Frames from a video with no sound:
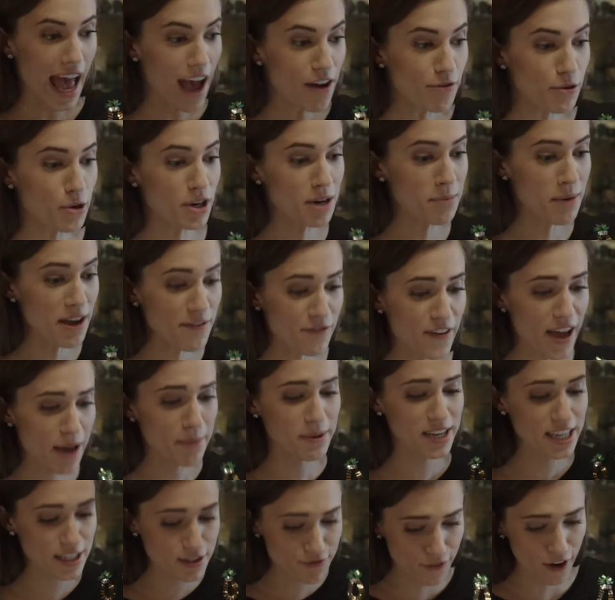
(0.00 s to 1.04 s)
Everyone in my
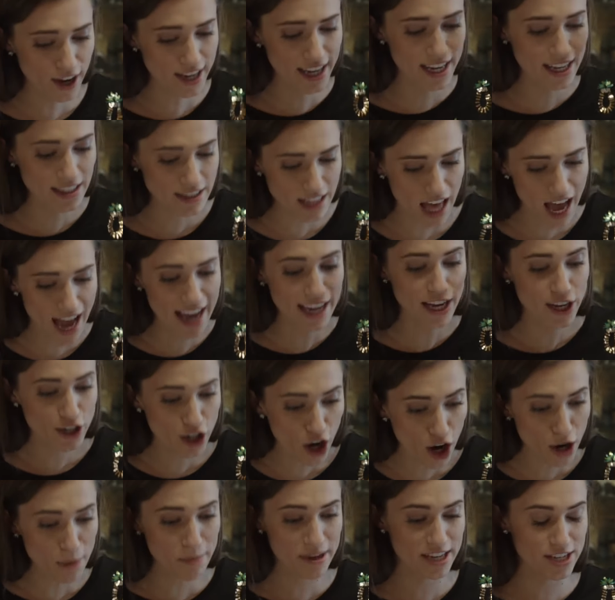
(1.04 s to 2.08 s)
family is fucking lying
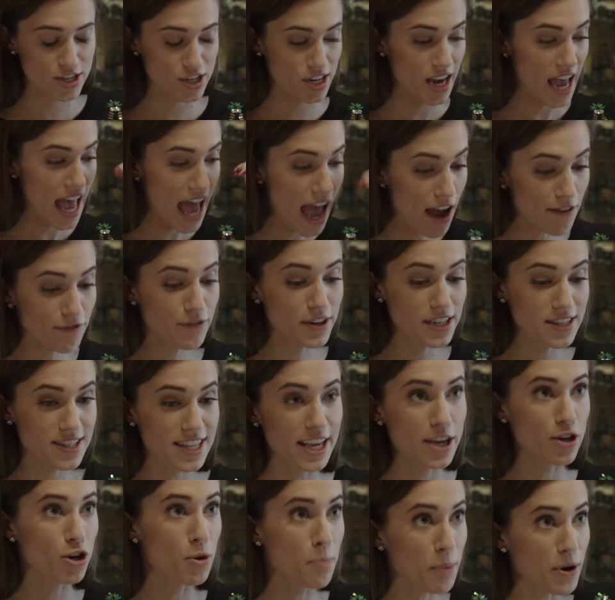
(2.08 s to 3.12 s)
garbage. Every
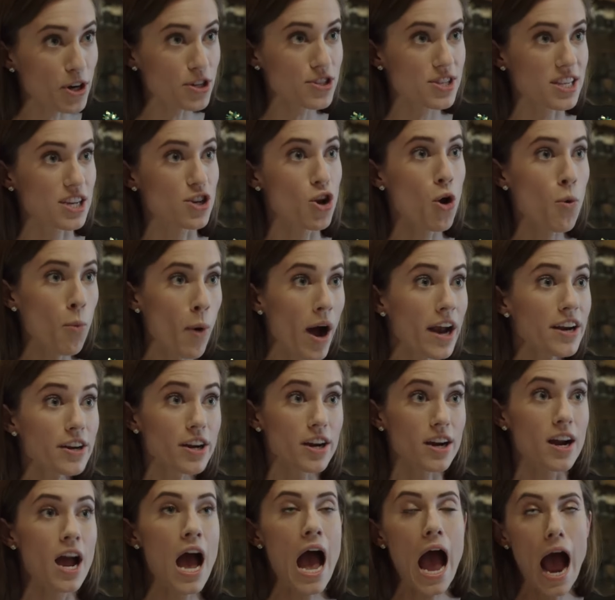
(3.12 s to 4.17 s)
single person. No
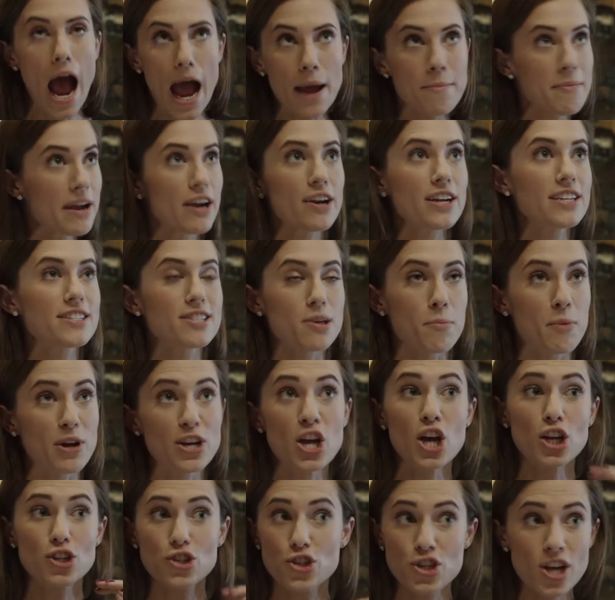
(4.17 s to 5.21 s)
wonder I married someone
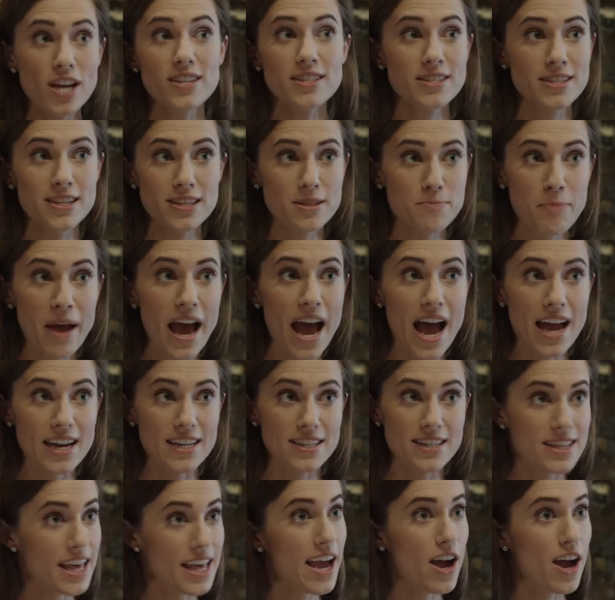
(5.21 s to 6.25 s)
just as bad
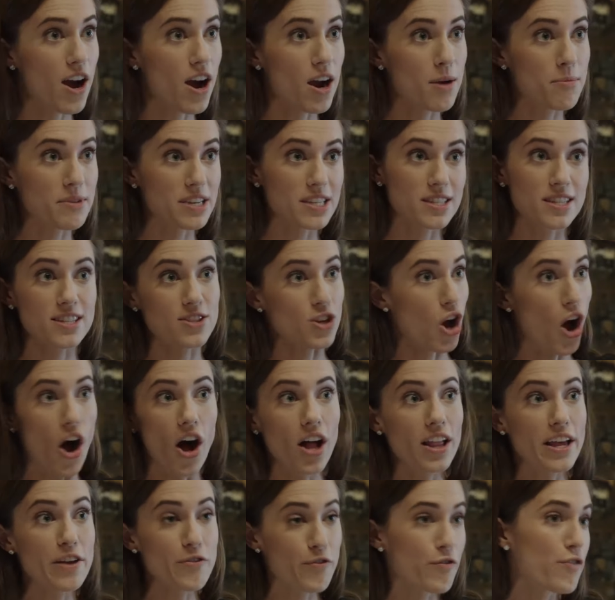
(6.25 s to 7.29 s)
as they are, because it's
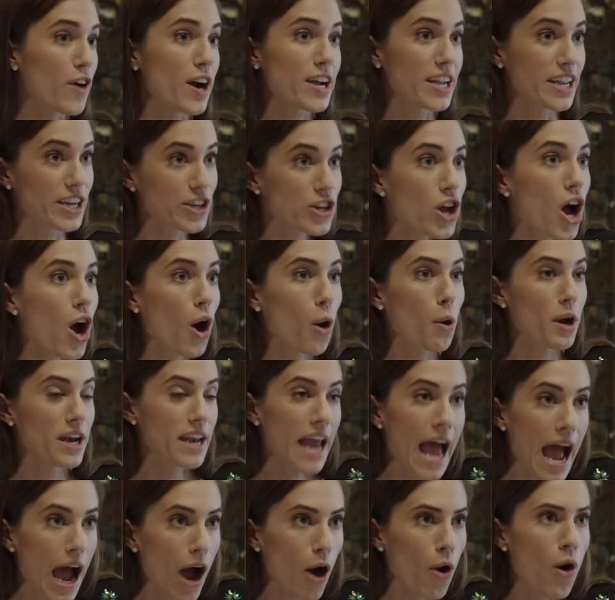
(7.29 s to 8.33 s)
all I fucking know. And
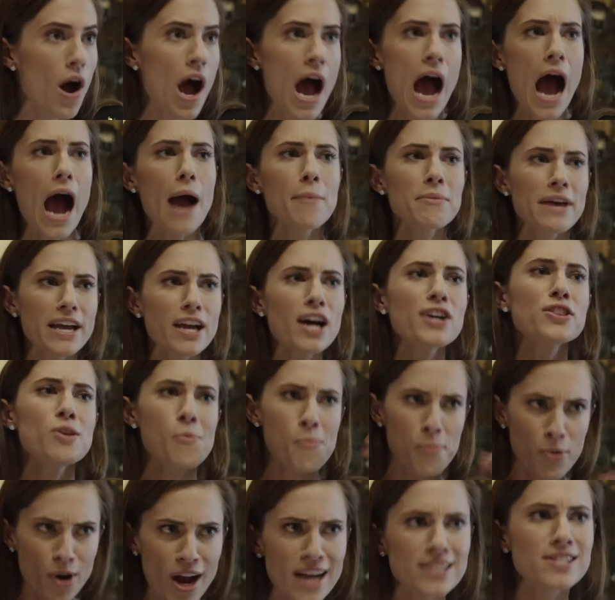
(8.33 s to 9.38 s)
now I'm like on the
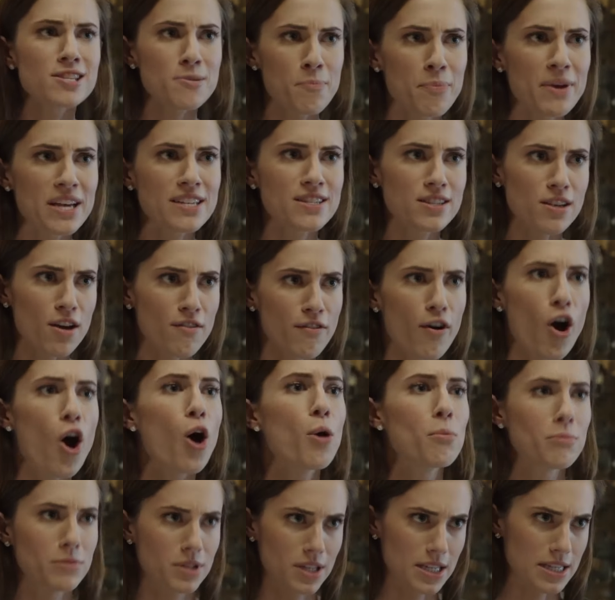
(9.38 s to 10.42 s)
precipice of
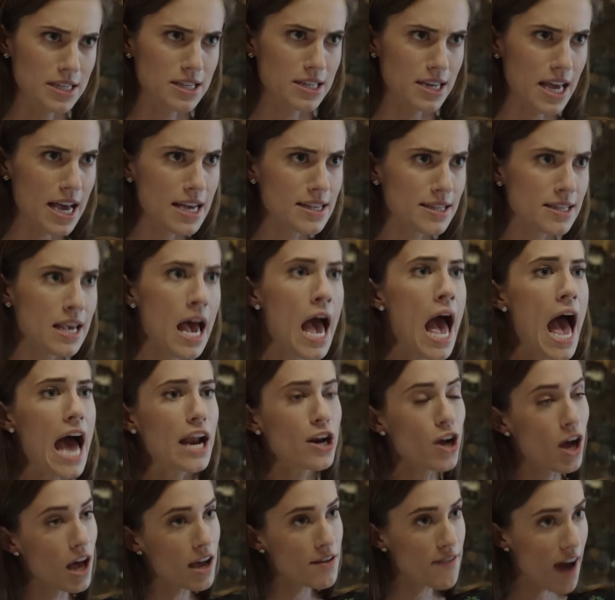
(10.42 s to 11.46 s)
homelessness, and
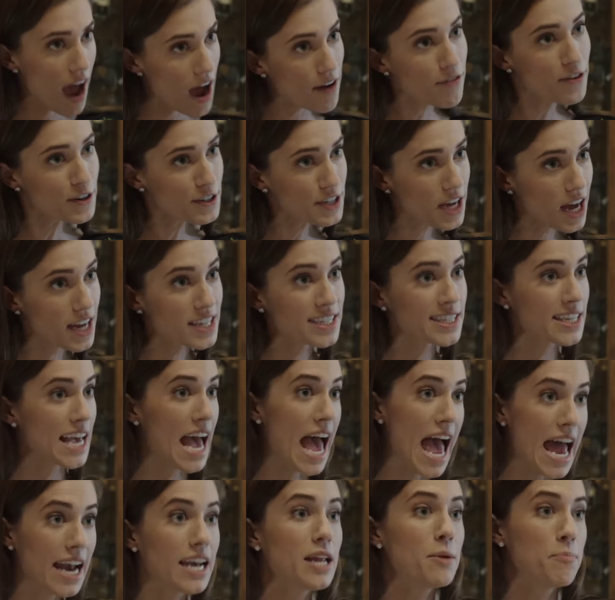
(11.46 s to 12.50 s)
all I've ever done
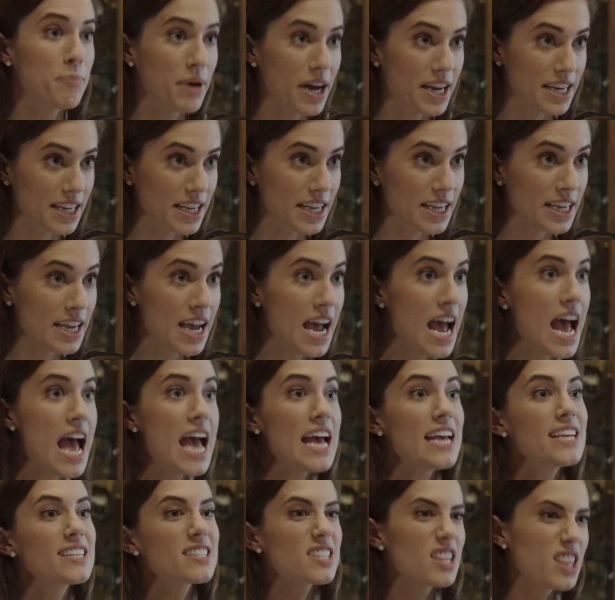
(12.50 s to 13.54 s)
to anybody
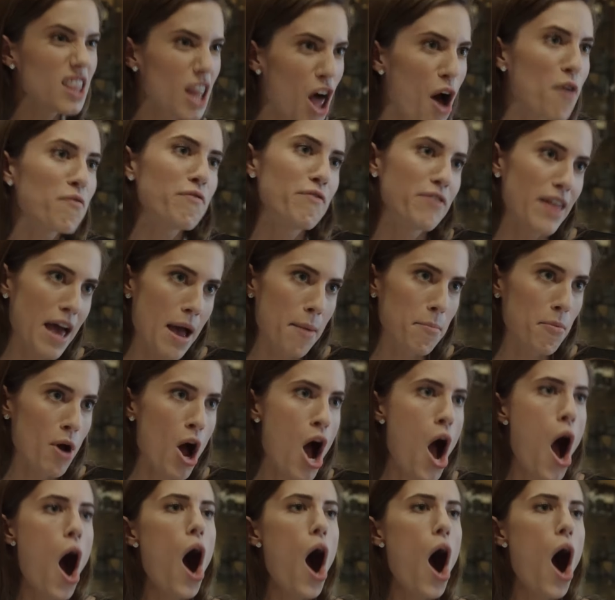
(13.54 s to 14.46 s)
is love them.